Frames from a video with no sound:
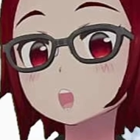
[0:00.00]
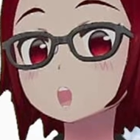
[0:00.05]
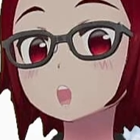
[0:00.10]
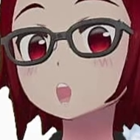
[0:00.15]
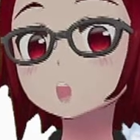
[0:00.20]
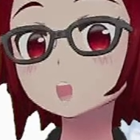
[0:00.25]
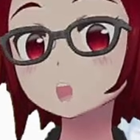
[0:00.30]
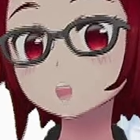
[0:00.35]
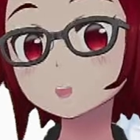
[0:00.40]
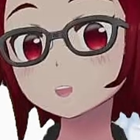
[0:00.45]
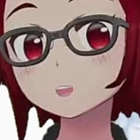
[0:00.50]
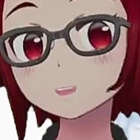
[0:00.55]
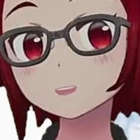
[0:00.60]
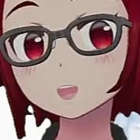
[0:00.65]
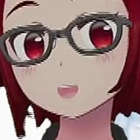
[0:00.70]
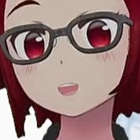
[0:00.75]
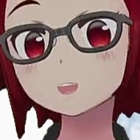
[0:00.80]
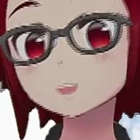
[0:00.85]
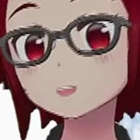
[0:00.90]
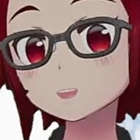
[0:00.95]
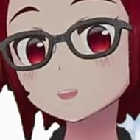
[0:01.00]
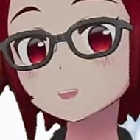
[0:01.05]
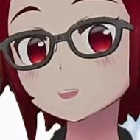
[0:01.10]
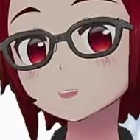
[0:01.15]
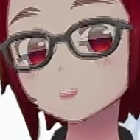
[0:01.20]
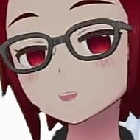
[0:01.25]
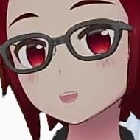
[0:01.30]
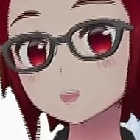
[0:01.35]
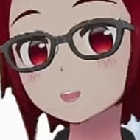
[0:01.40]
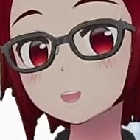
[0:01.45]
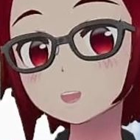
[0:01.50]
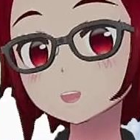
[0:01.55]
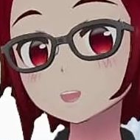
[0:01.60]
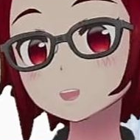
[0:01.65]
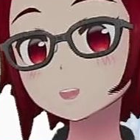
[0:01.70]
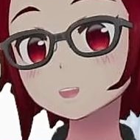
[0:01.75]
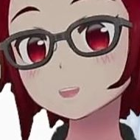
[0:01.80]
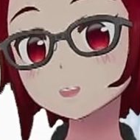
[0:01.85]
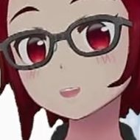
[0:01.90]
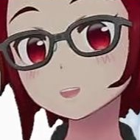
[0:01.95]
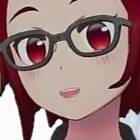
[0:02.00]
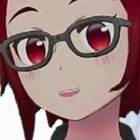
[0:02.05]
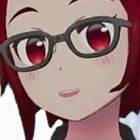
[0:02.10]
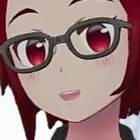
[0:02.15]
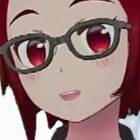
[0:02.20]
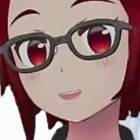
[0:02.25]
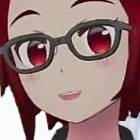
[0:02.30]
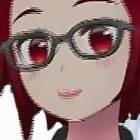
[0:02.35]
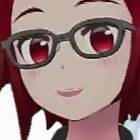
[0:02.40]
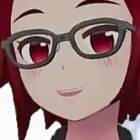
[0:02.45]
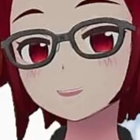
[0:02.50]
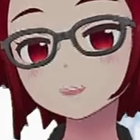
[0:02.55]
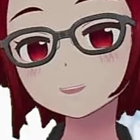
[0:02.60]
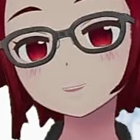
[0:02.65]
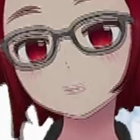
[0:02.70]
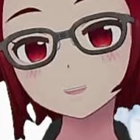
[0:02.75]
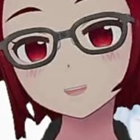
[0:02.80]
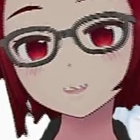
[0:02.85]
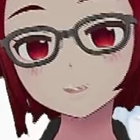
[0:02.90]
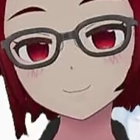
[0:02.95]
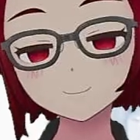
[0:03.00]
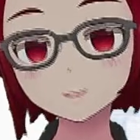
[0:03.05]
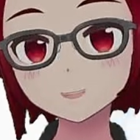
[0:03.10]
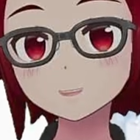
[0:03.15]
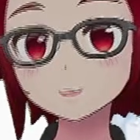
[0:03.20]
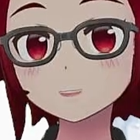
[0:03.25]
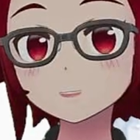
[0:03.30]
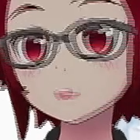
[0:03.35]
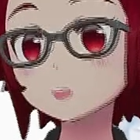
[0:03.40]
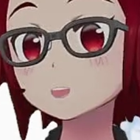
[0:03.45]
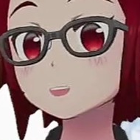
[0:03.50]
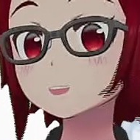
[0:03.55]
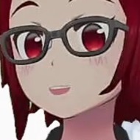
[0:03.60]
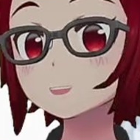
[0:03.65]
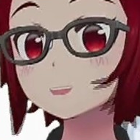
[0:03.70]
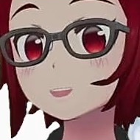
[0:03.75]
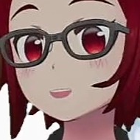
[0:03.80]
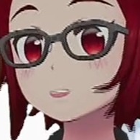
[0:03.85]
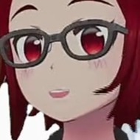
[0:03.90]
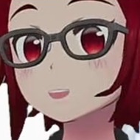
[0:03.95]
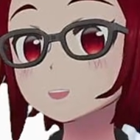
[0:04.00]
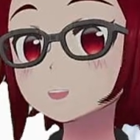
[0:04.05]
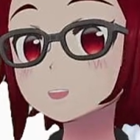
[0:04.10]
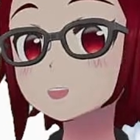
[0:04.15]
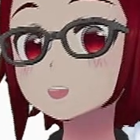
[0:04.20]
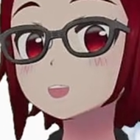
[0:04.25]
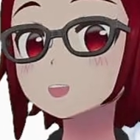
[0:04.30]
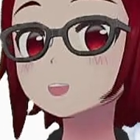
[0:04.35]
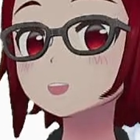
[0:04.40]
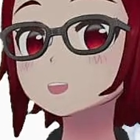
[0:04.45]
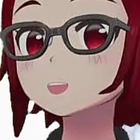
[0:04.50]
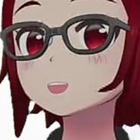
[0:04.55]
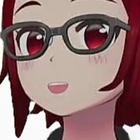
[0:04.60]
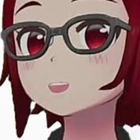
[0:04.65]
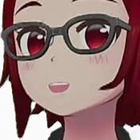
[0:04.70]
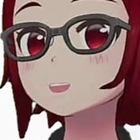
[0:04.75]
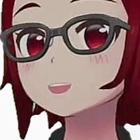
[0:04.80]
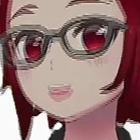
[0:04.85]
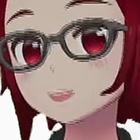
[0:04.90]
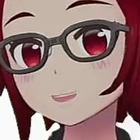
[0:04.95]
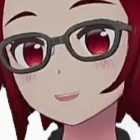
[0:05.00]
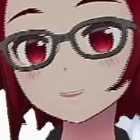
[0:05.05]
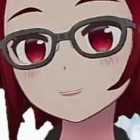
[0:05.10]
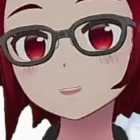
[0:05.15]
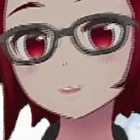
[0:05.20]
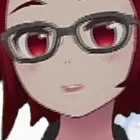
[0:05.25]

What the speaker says: expensive. But that's kind of the price you'd expect for a 1/6 scale figure. I definitely want